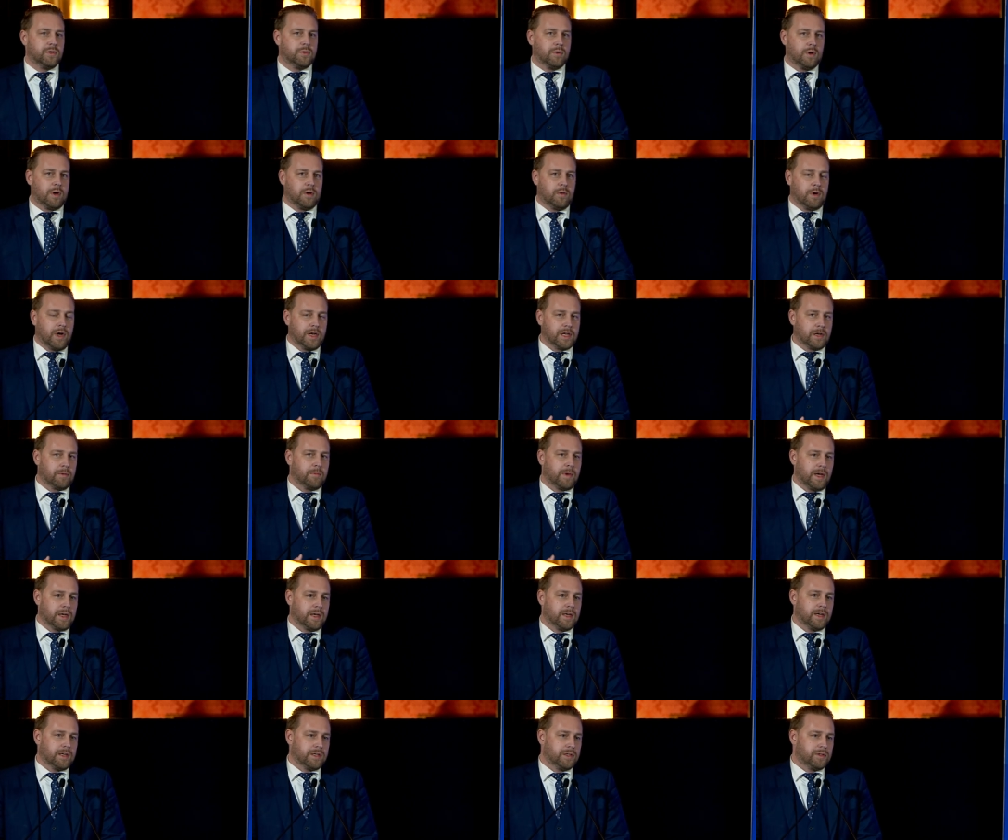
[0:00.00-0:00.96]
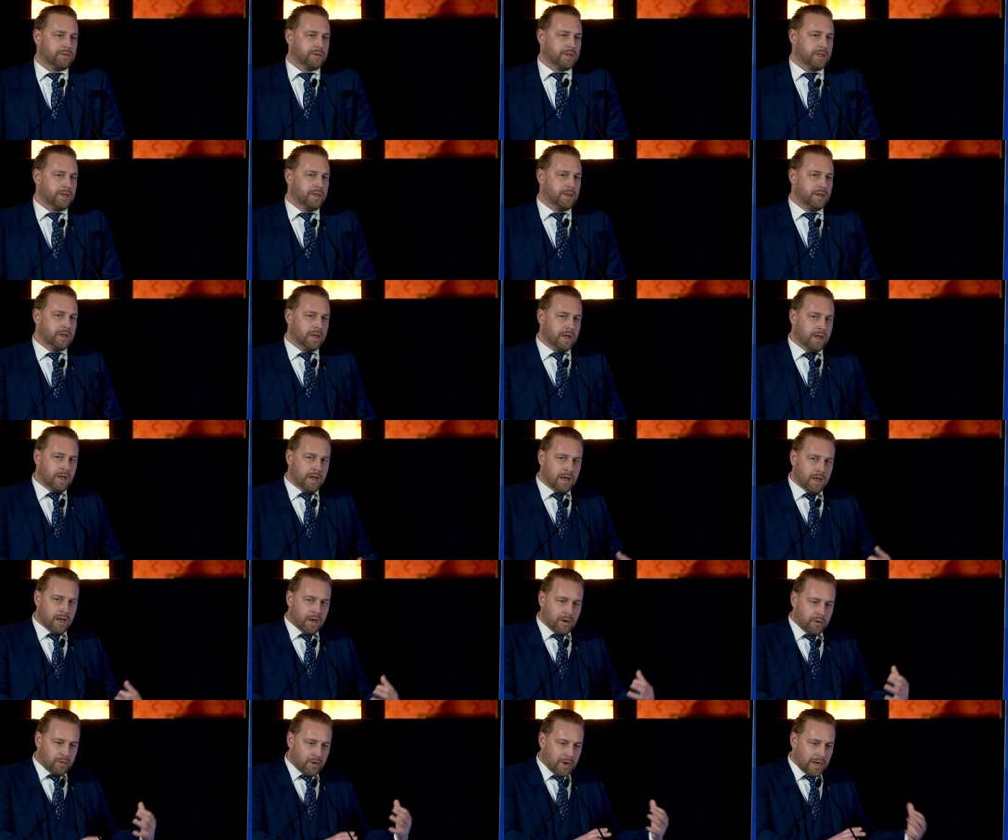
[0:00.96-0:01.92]
who are running my country
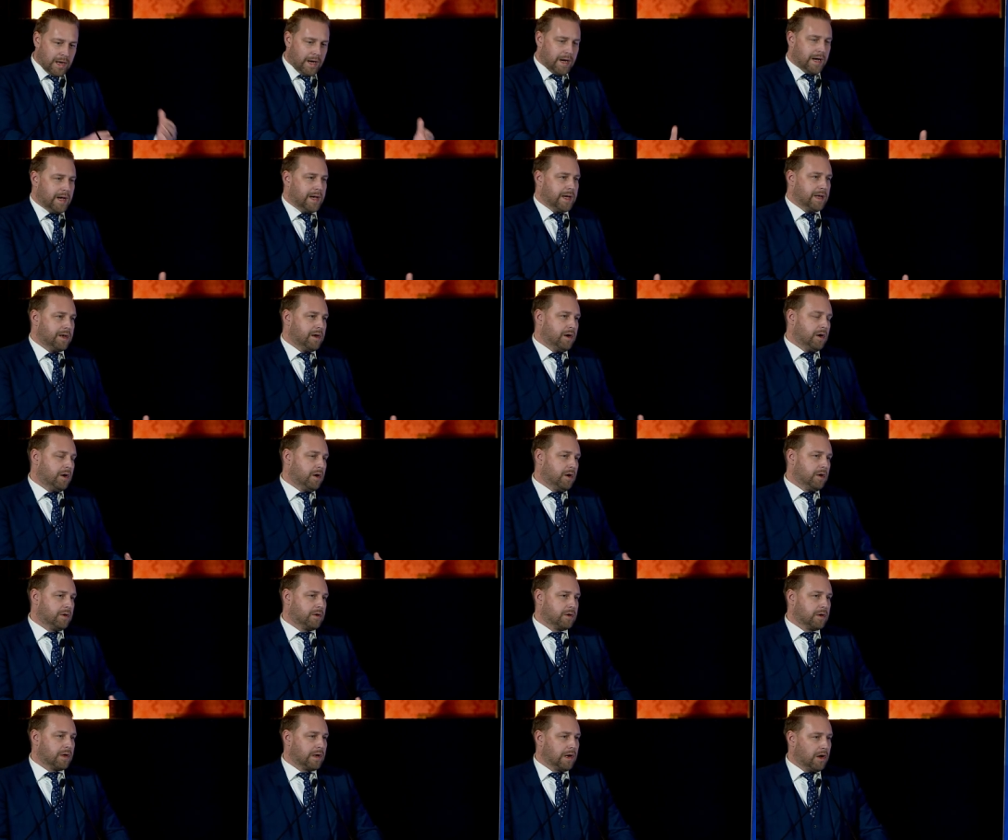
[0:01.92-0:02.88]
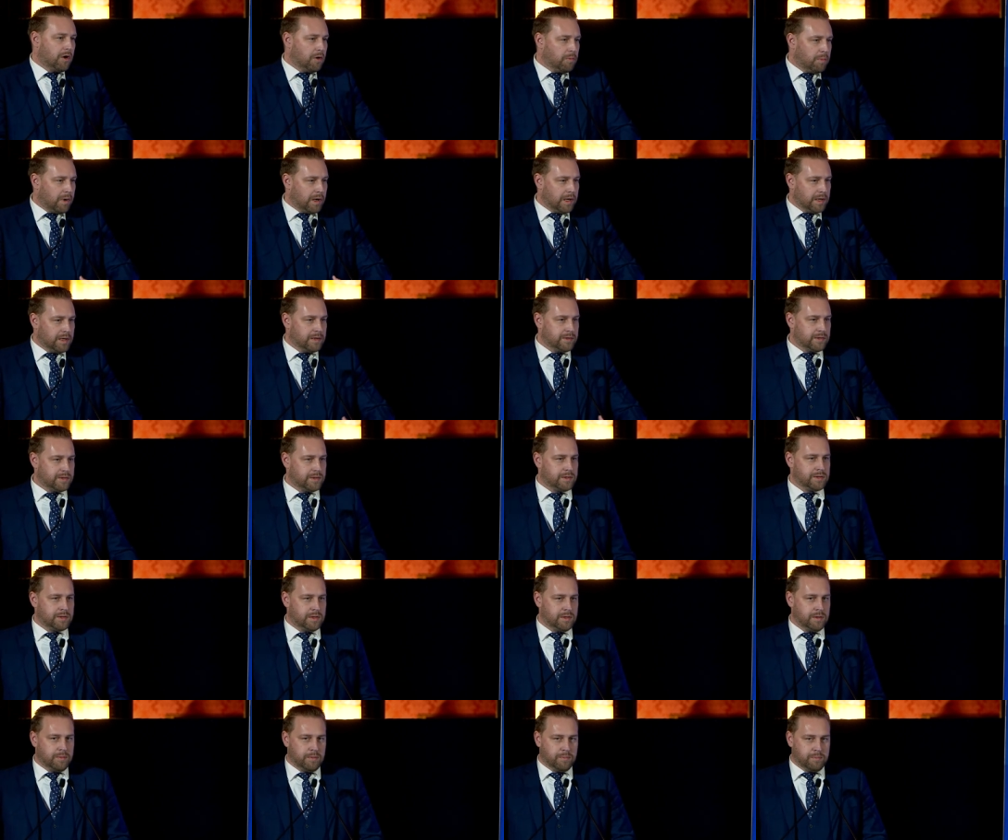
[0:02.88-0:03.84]
relied on
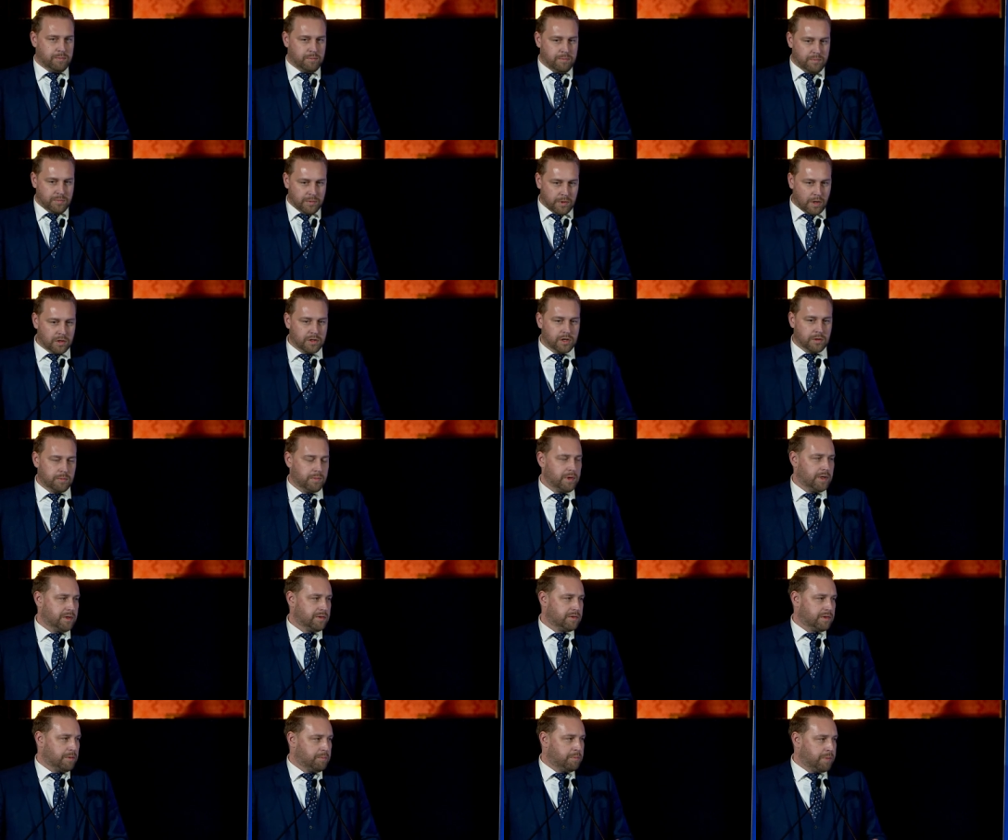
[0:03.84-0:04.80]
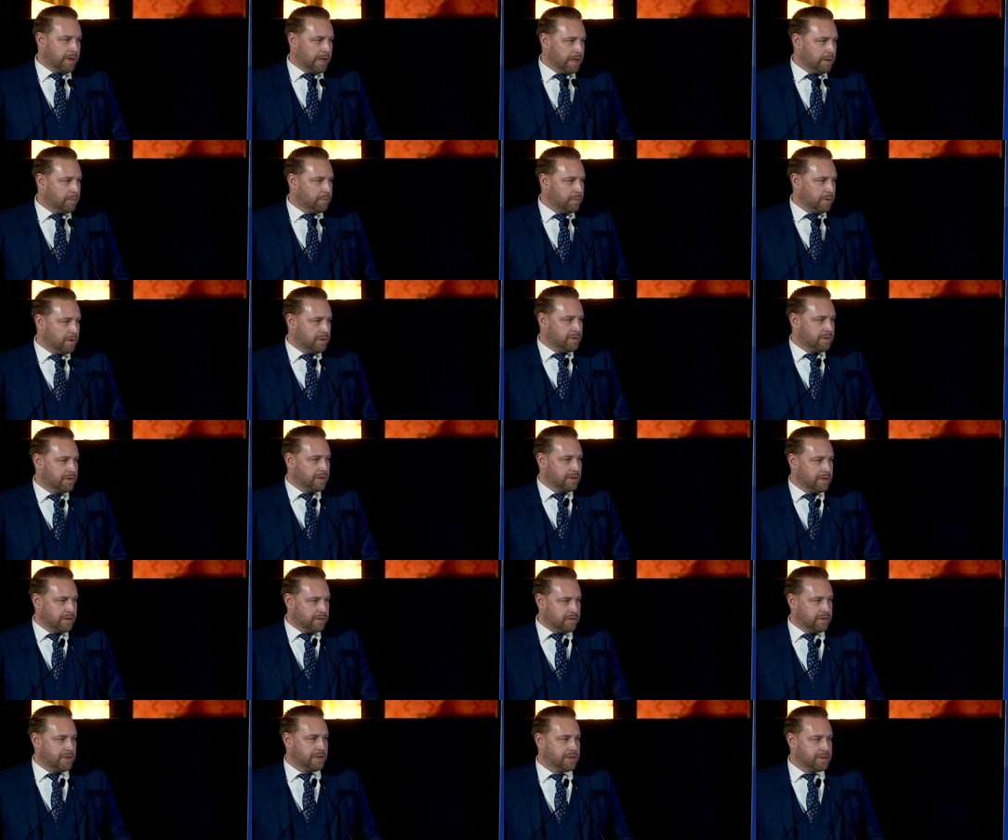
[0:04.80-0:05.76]
globalist documents and papers and
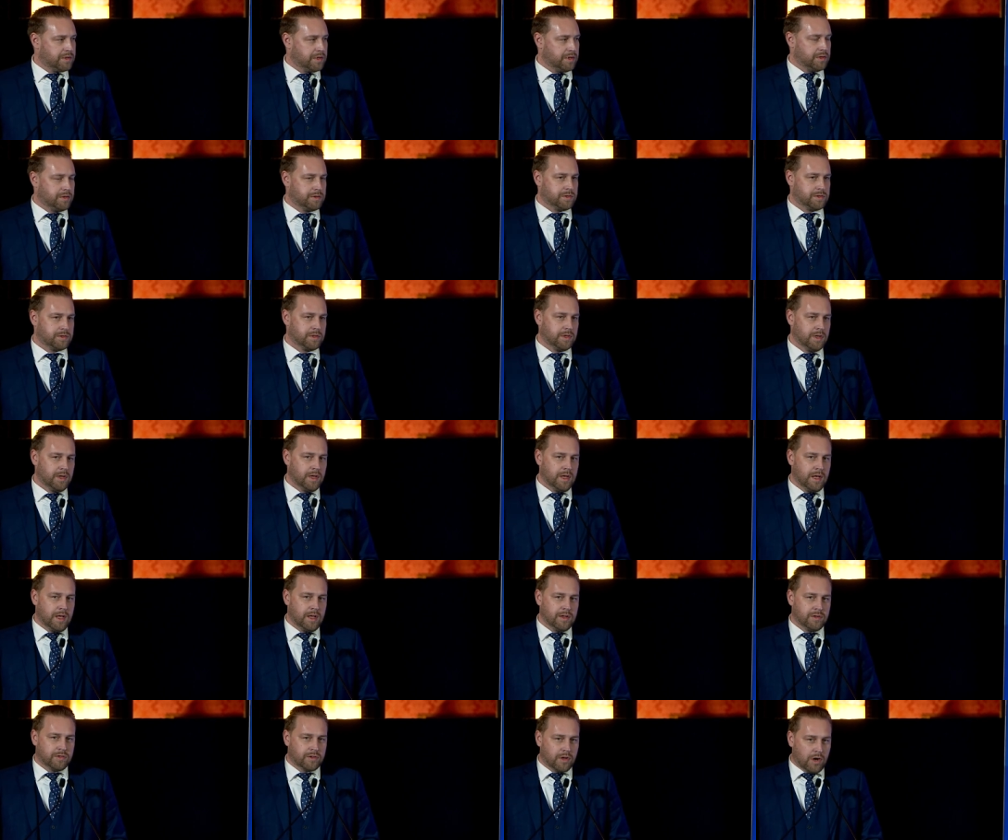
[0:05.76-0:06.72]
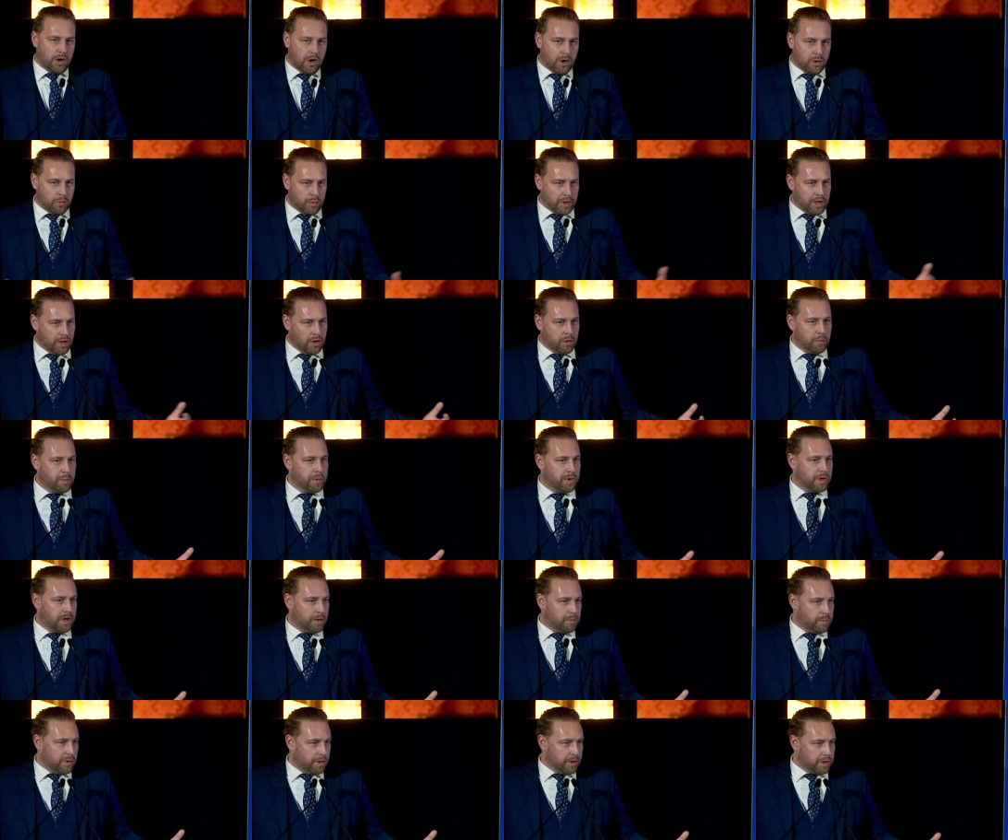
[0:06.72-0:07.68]
decisions. So we
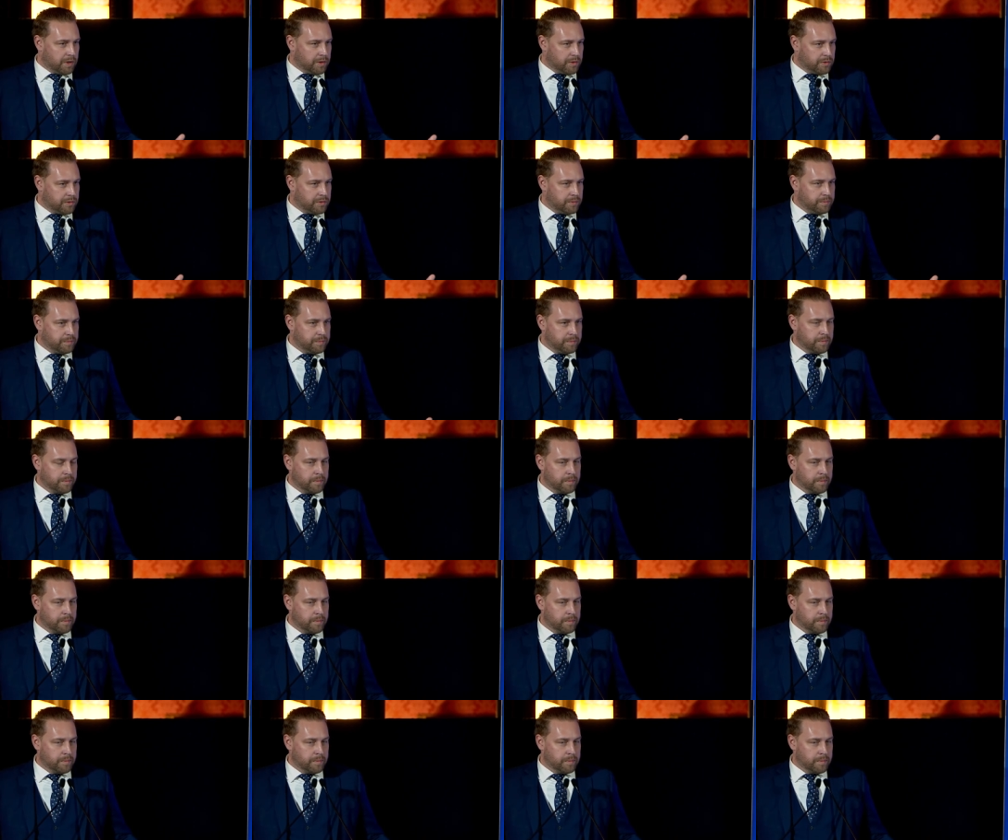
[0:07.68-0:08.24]
opened our borders.